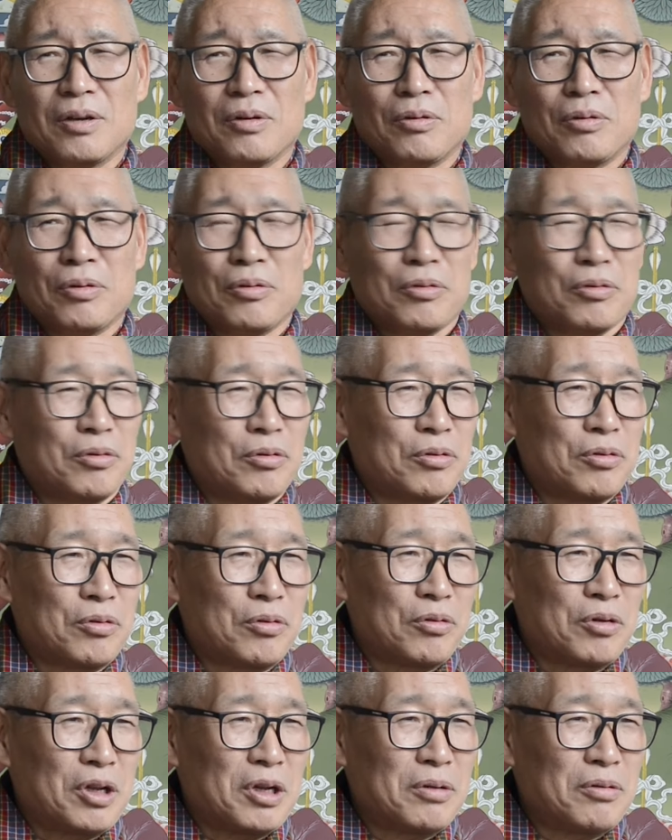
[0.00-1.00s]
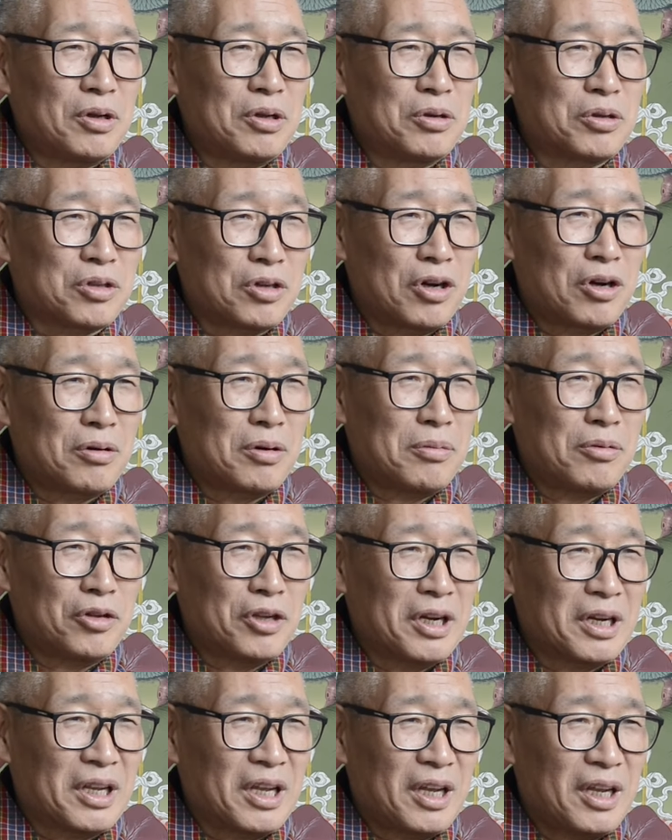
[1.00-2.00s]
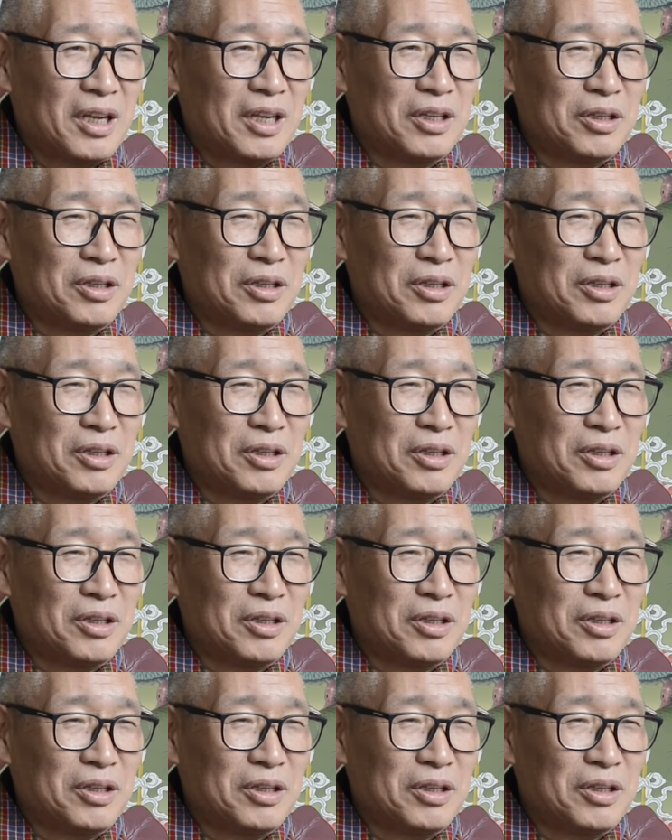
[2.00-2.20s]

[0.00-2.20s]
whenever you talk of monarchy,